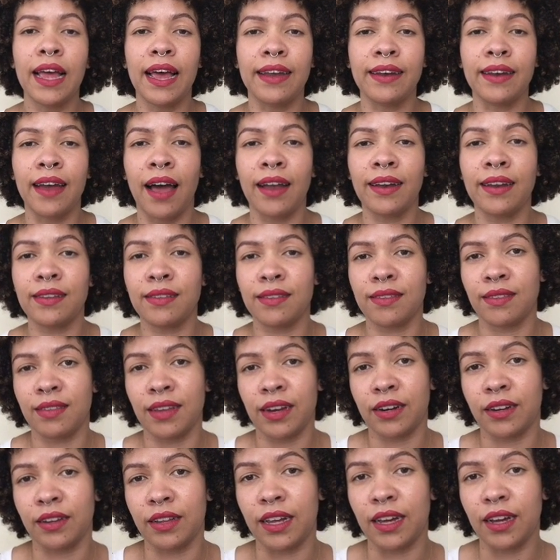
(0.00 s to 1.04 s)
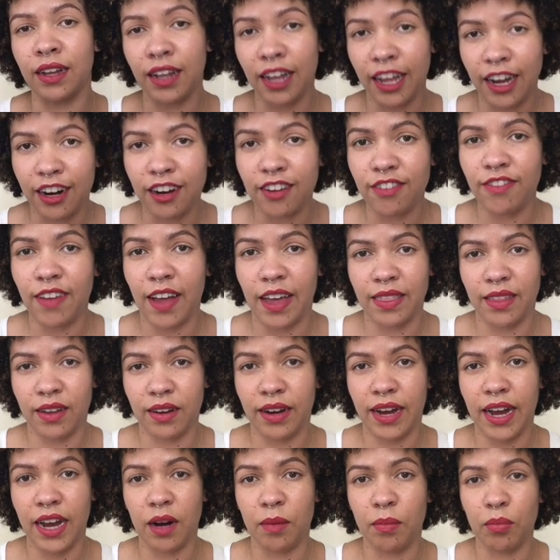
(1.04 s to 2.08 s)
and not necessarily clarify their
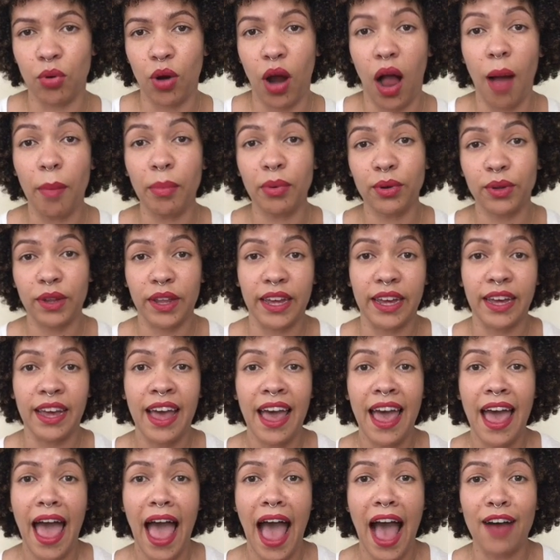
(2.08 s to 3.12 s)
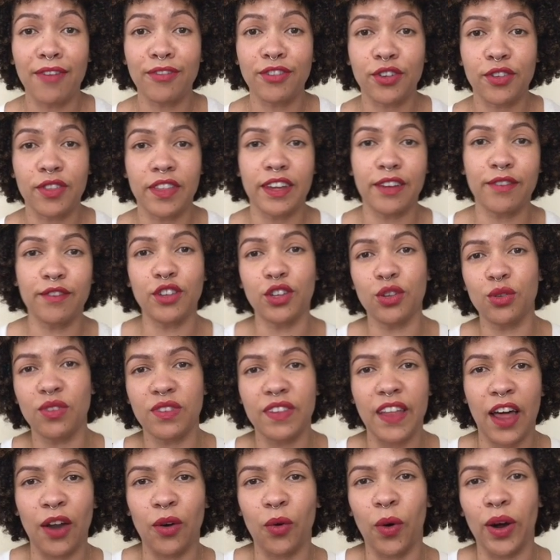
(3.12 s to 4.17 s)
hair properly after they've used
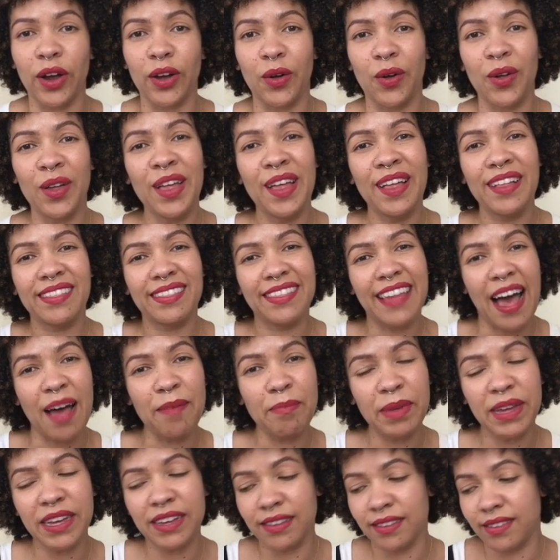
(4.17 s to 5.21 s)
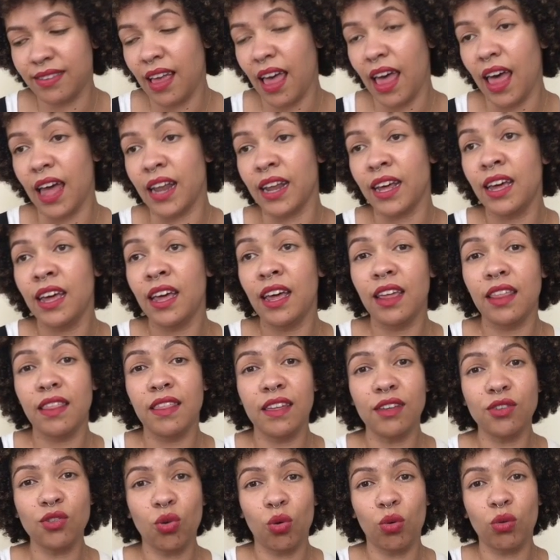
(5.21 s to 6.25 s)
that oil. That being said,
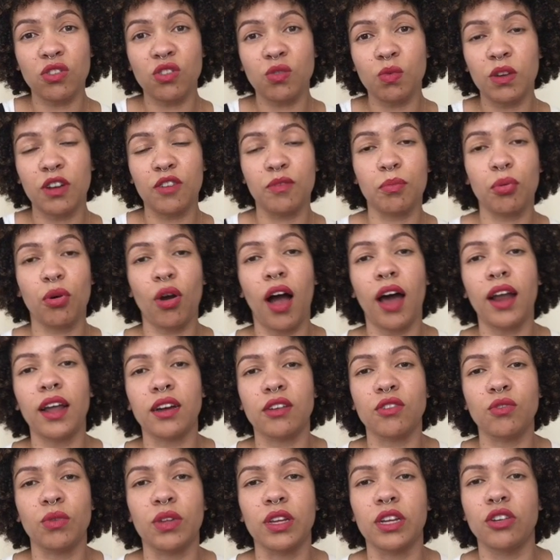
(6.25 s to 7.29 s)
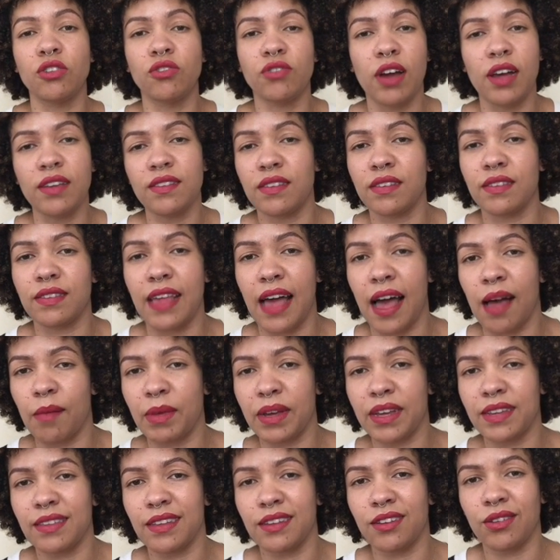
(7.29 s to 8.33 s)
this whole suite of products really addresses that
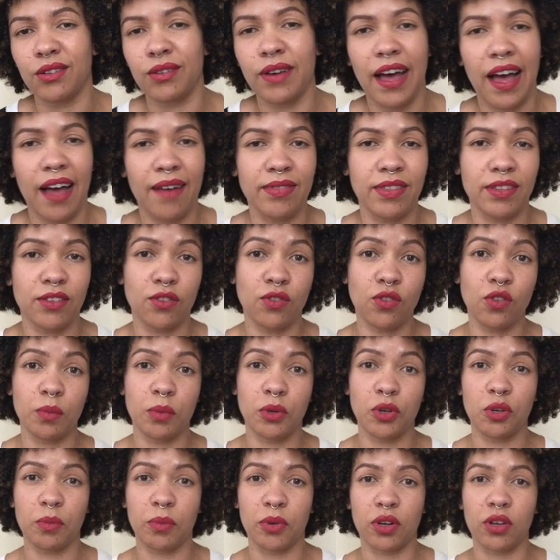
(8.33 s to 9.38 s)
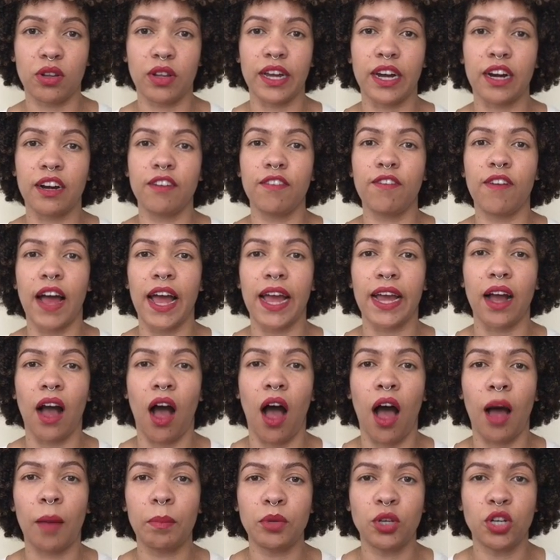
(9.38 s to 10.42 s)
because they do have the super duper clarifying
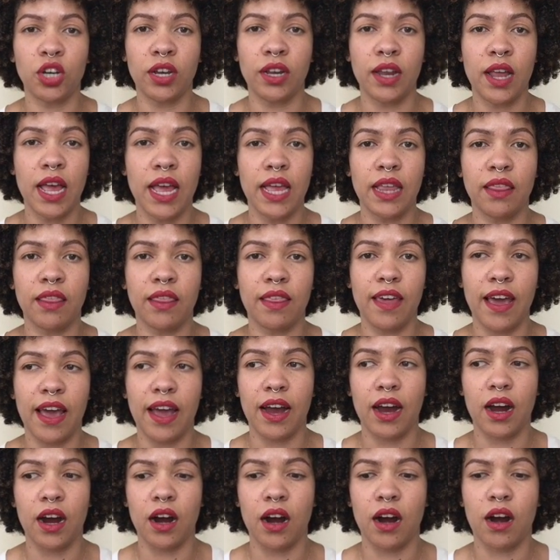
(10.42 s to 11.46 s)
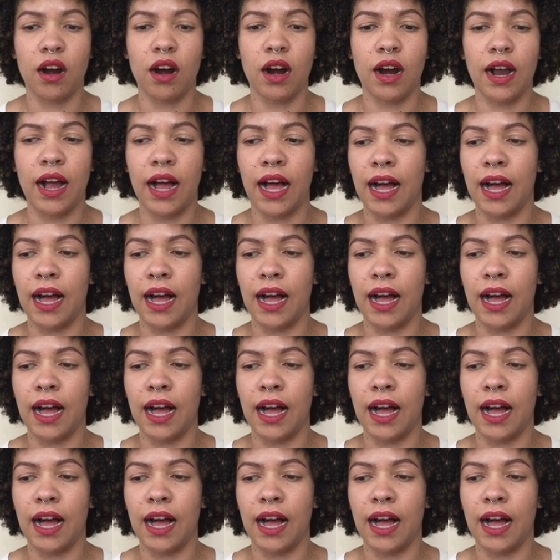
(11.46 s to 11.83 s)
option in there